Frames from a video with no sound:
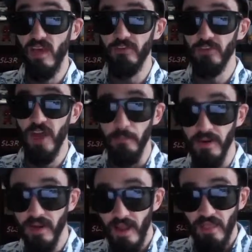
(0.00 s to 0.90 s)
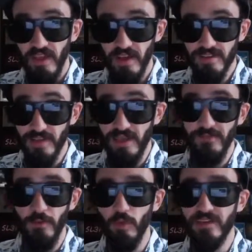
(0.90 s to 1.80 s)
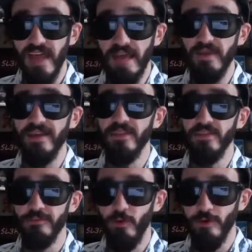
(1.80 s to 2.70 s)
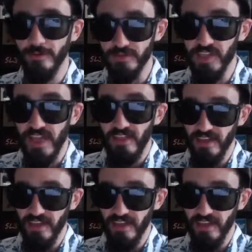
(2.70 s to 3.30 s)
leveled up. They also gave you more time in the forms.